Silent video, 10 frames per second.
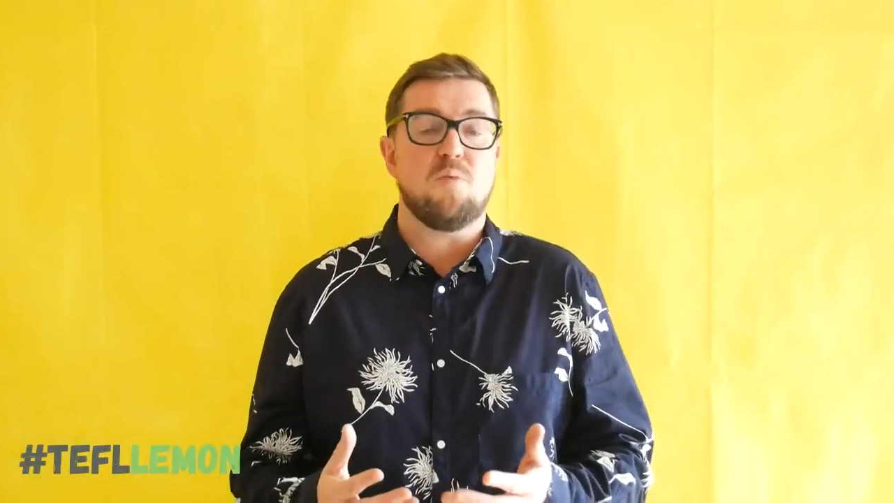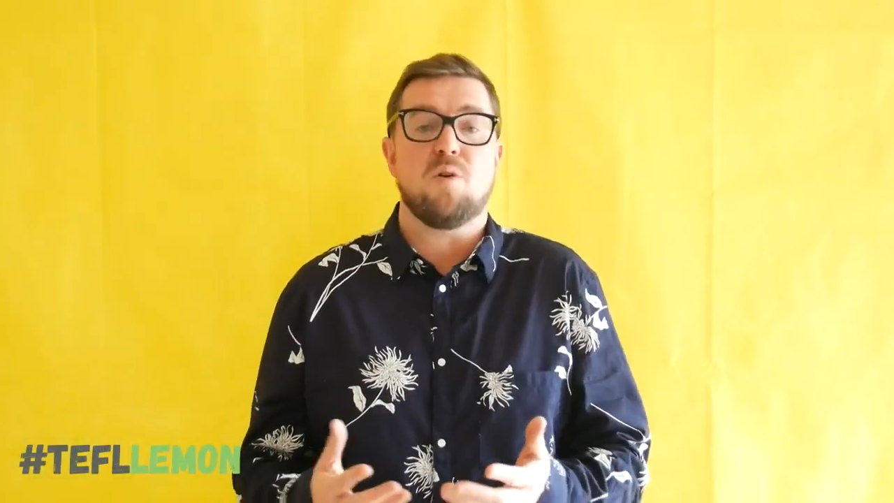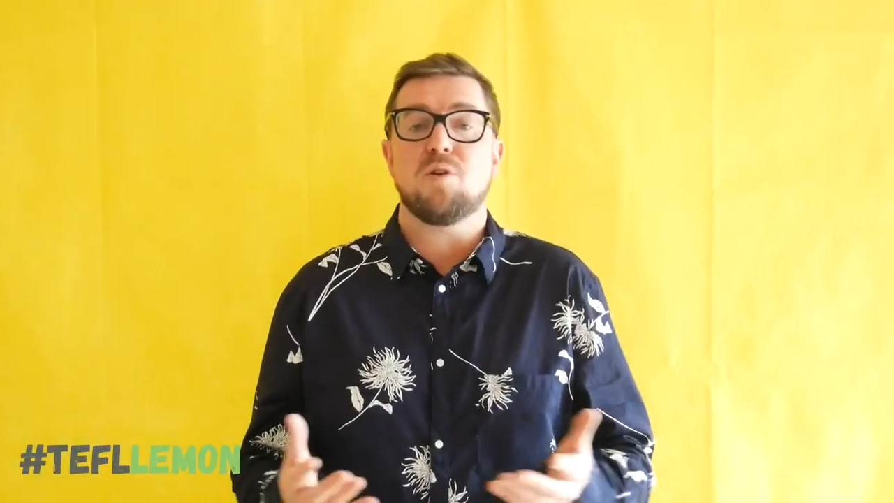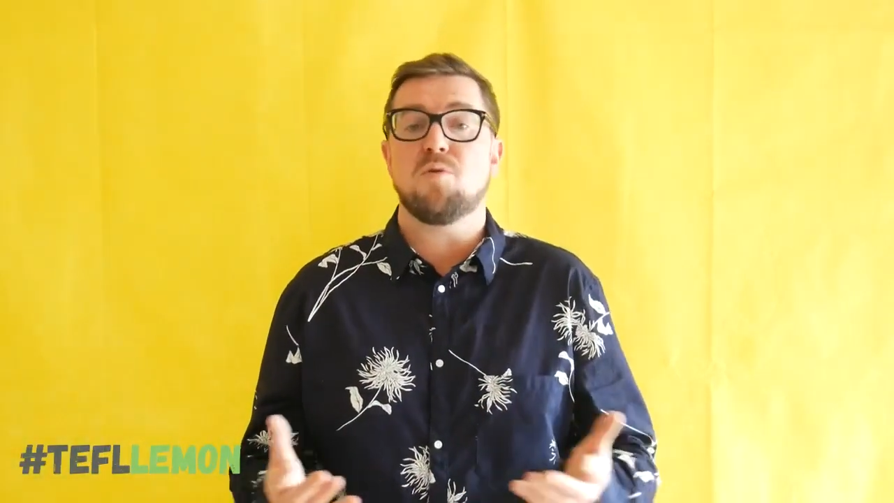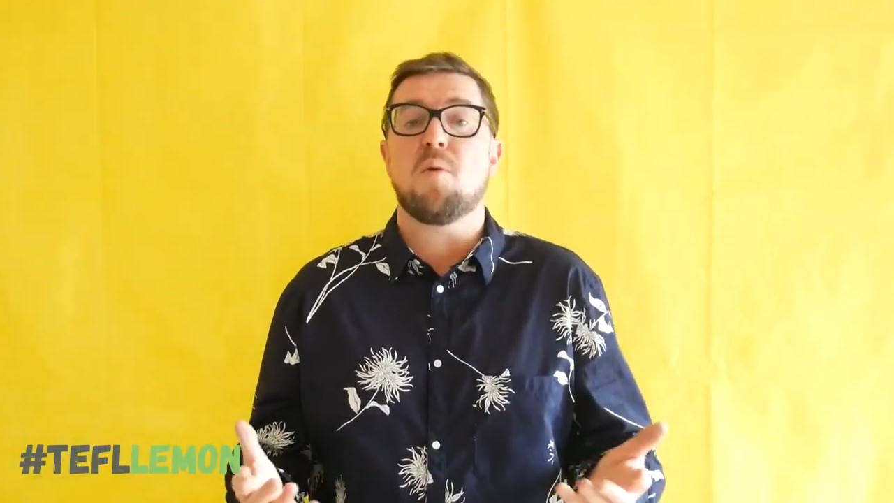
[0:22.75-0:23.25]

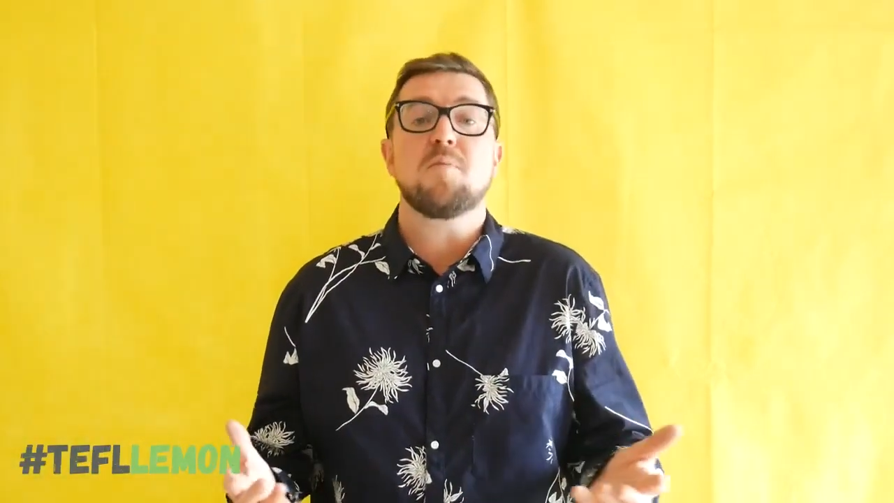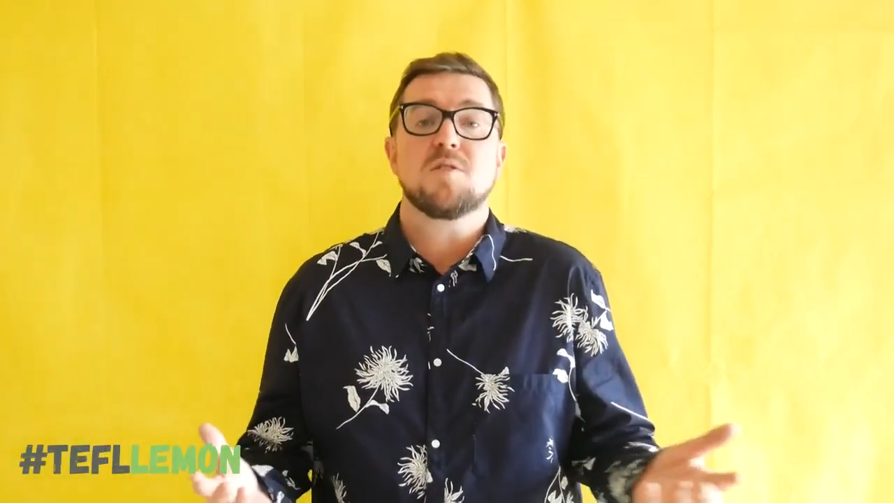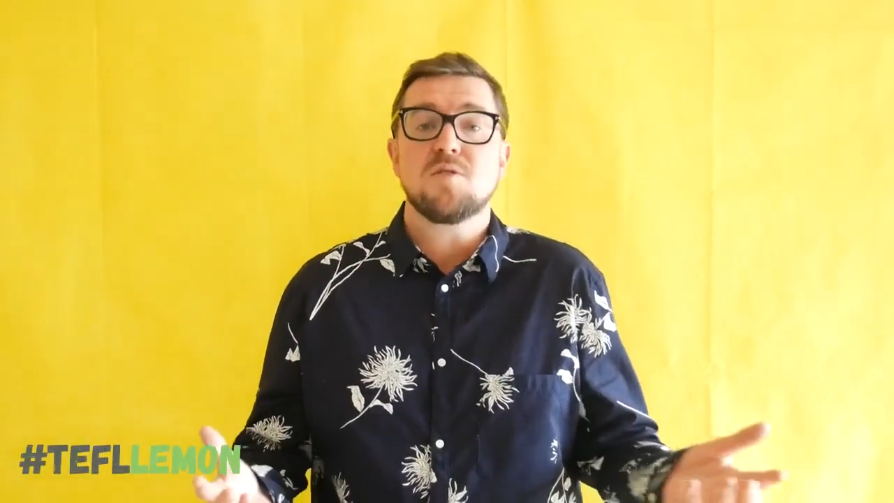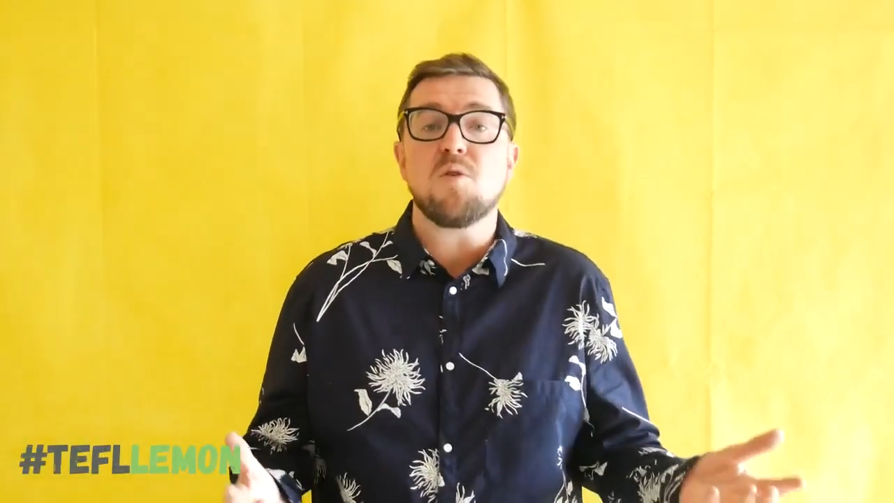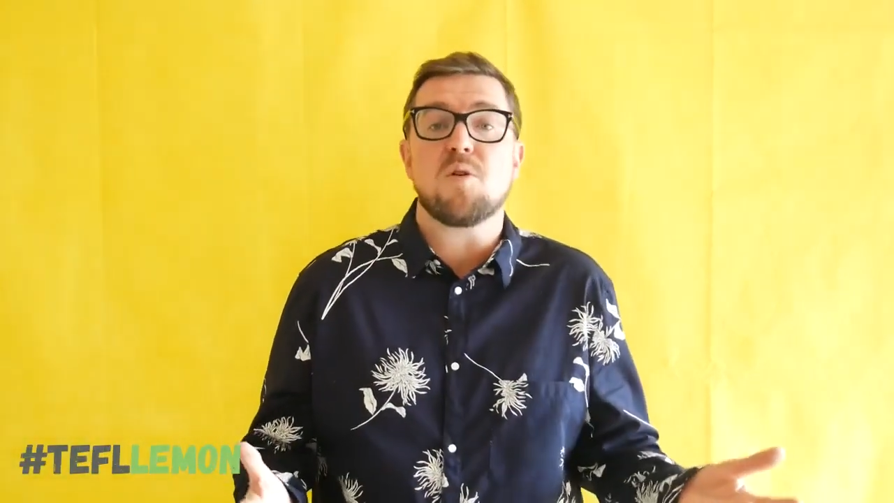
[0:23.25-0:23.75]
what you want me
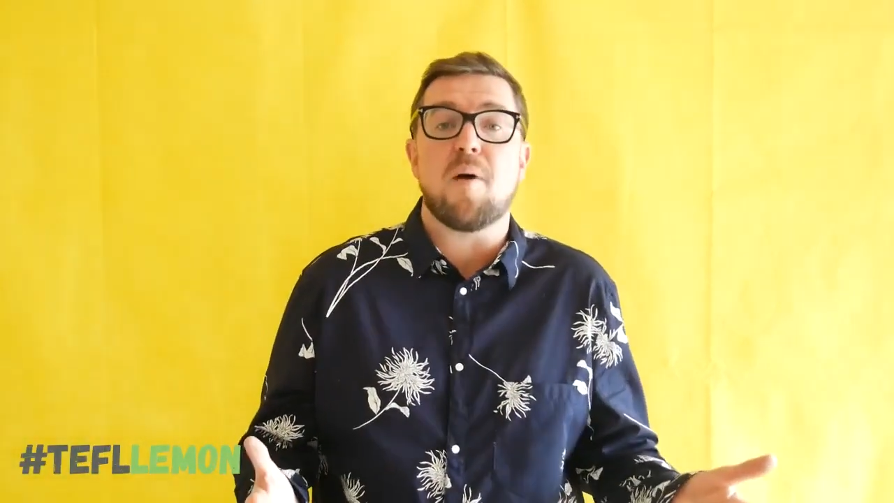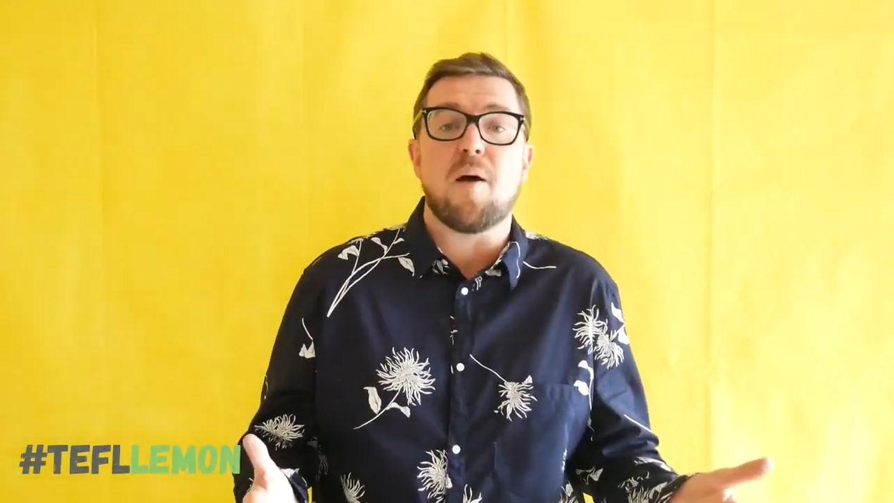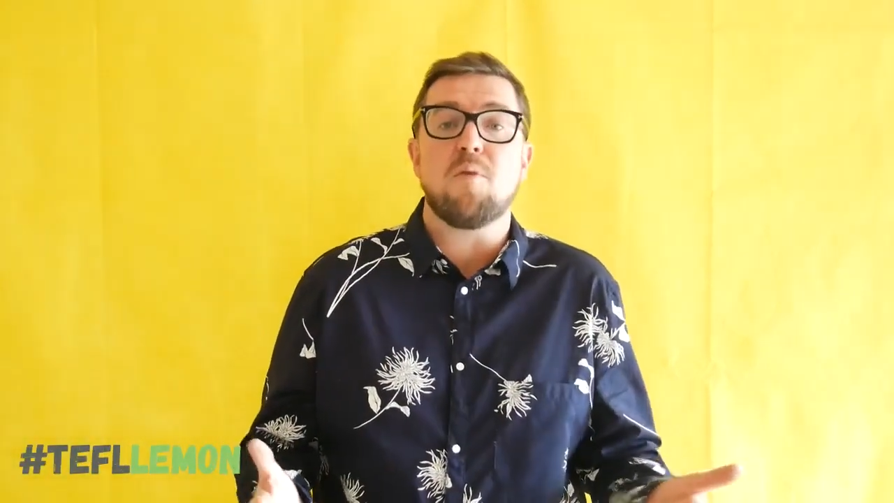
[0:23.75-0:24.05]
to talk about,